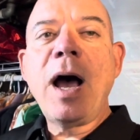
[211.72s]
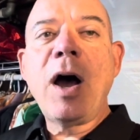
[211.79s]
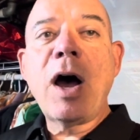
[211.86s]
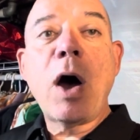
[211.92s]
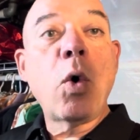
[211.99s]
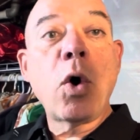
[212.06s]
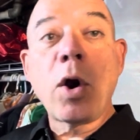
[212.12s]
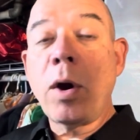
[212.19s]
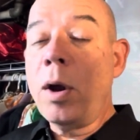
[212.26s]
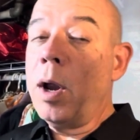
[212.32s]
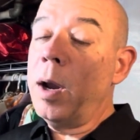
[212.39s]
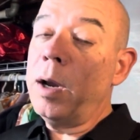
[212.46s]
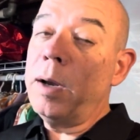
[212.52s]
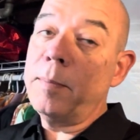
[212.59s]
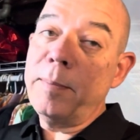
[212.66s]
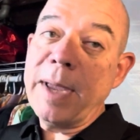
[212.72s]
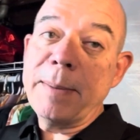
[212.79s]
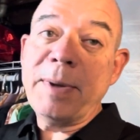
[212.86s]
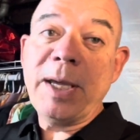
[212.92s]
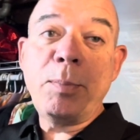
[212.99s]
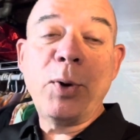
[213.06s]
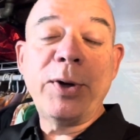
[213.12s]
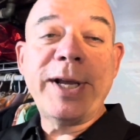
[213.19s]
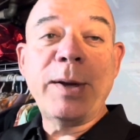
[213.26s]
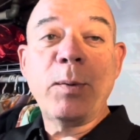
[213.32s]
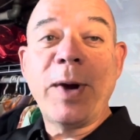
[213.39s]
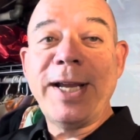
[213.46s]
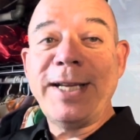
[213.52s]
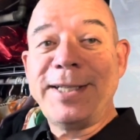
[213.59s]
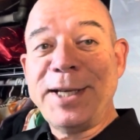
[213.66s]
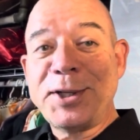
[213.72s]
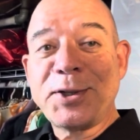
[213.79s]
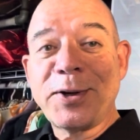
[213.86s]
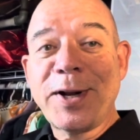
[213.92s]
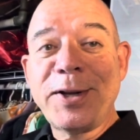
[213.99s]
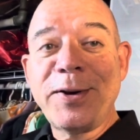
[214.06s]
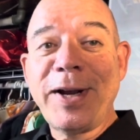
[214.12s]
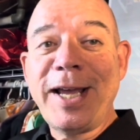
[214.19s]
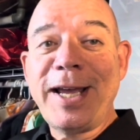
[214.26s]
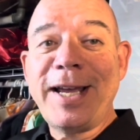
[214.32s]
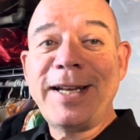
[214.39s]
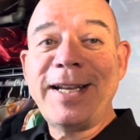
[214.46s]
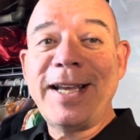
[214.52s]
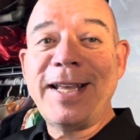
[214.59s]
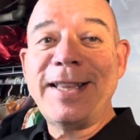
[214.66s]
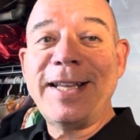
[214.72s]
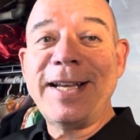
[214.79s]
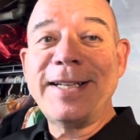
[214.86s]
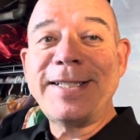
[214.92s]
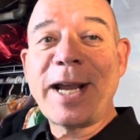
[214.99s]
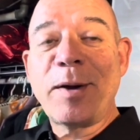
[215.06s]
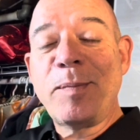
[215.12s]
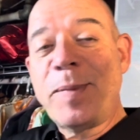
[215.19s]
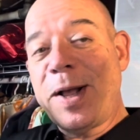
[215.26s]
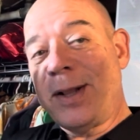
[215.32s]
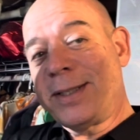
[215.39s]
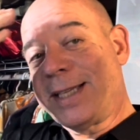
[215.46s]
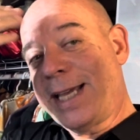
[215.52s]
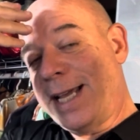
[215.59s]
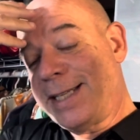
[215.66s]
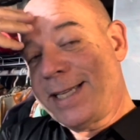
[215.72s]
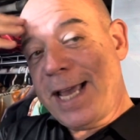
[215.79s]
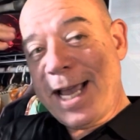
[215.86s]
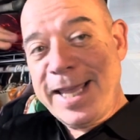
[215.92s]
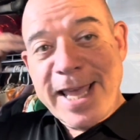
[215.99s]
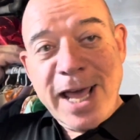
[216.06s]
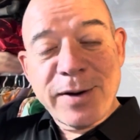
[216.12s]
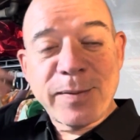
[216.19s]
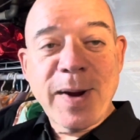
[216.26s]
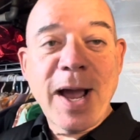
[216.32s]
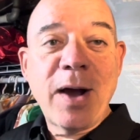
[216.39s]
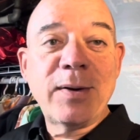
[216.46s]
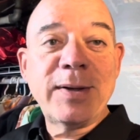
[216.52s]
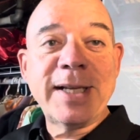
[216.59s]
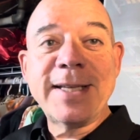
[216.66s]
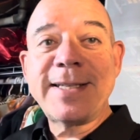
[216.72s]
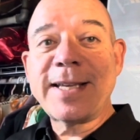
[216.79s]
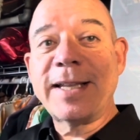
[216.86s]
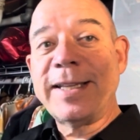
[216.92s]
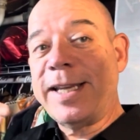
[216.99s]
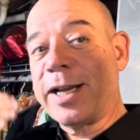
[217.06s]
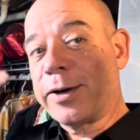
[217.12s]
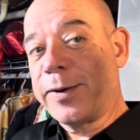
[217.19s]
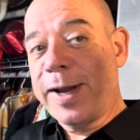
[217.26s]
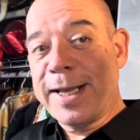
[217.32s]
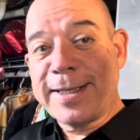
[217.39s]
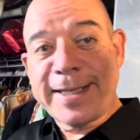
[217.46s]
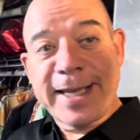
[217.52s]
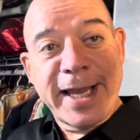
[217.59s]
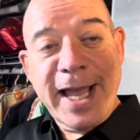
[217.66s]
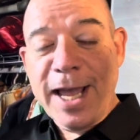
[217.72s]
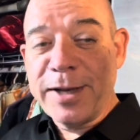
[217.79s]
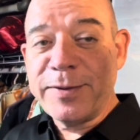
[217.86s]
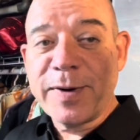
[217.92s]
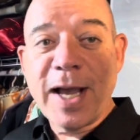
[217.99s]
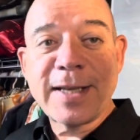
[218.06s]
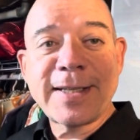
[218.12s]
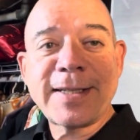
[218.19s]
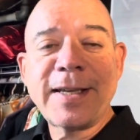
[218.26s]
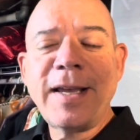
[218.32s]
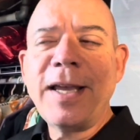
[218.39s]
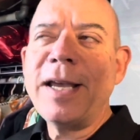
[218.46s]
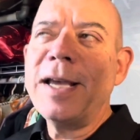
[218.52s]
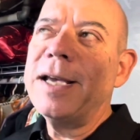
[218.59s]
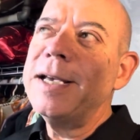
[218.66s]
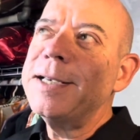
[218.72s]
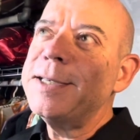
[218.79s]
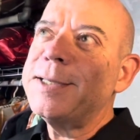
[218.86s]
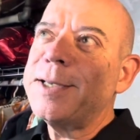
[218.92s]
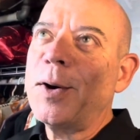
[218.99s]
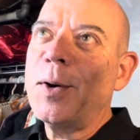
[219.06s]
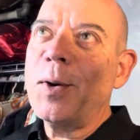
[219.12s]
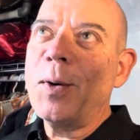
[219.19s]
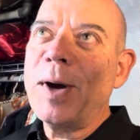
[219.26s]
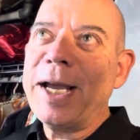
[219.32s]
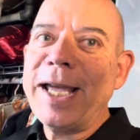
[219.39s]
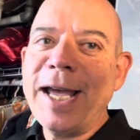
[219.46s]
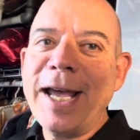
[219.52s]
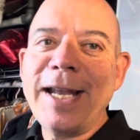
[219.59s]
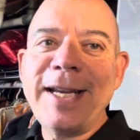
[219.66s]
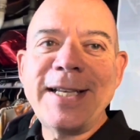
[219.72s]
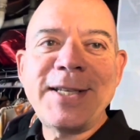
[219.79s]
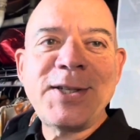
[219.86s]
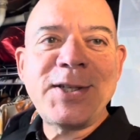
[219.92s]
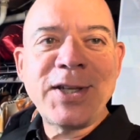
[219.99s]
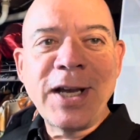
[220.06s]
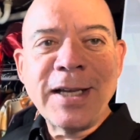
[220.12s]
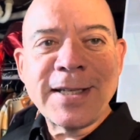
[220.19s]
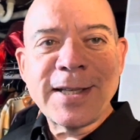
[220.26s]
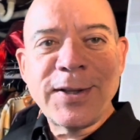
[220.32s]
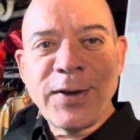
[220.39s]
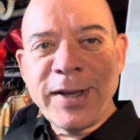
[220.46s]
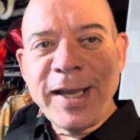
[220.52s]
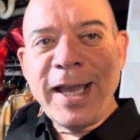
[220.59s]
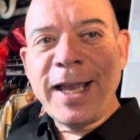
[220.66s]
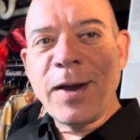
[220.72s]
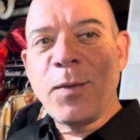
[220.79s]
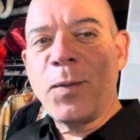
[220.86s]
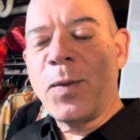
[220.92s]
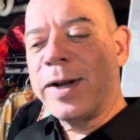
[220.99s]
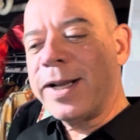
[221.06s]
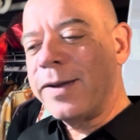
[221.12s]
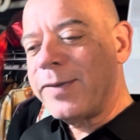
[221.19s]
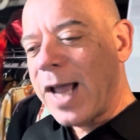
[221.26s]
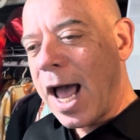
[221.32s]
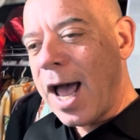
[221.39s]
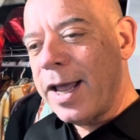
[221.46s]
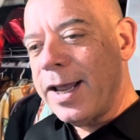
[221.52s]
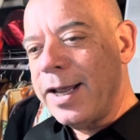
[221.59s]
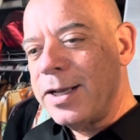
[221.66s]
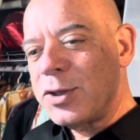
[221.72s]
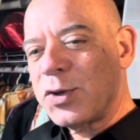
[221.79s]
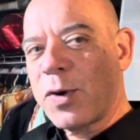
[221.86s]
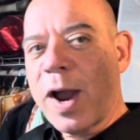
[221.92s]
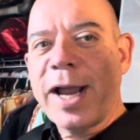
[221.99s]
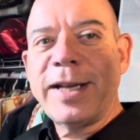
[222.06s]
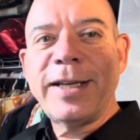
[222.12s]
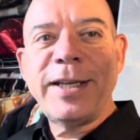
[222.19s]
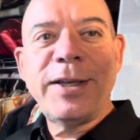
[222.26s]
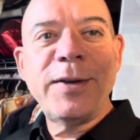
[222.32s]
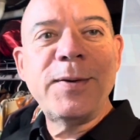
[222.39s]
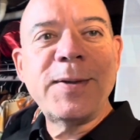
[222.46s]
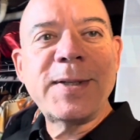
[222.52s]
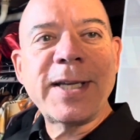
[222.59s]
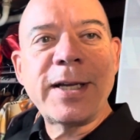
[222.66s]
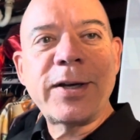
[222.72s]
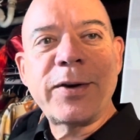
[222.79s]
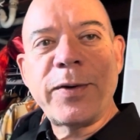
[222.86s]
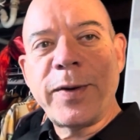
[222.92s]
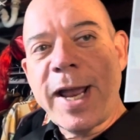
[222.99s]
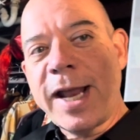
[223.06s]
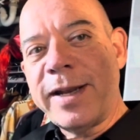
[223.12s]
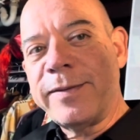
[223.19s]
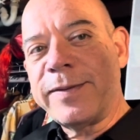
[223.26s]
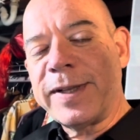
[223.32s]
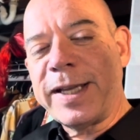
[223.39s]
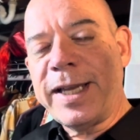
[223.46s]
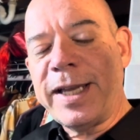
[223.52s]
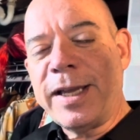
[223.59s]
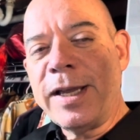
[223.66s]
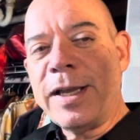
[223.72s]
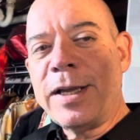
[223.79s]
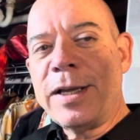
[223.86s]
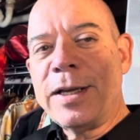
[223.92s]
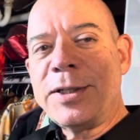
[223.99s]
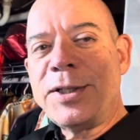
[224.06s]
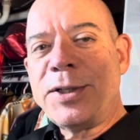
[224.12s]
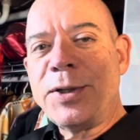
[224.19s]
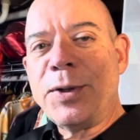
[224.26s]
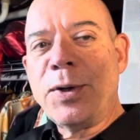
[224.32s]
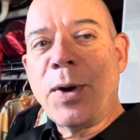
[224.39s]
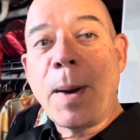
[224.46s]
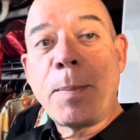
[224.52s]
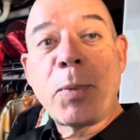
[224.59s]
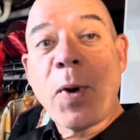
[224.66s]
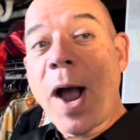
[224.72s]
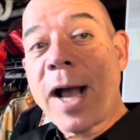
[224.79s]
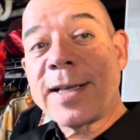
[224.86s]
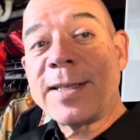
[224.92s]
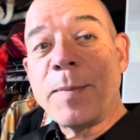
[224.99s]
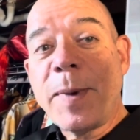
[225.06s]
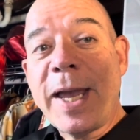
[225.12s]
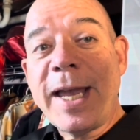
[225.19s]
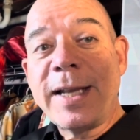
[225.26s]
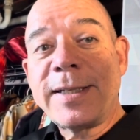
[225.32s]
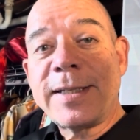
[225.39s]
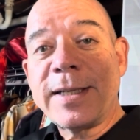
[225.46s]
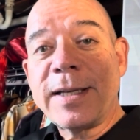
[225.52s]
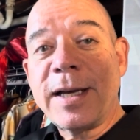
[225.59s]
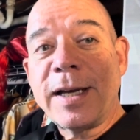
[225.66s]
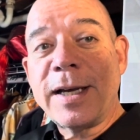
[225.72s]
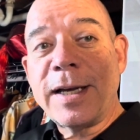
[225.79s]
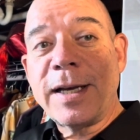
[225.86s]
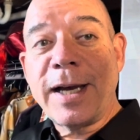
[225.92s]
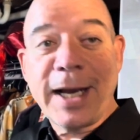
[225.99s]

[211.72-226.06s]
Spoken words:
or maybe put a white t-shirt on your head and then take a belt and tie that around and suddenly it creates a headdress. So again, it's just looking at what I've got and trying to use it creatively to approximate a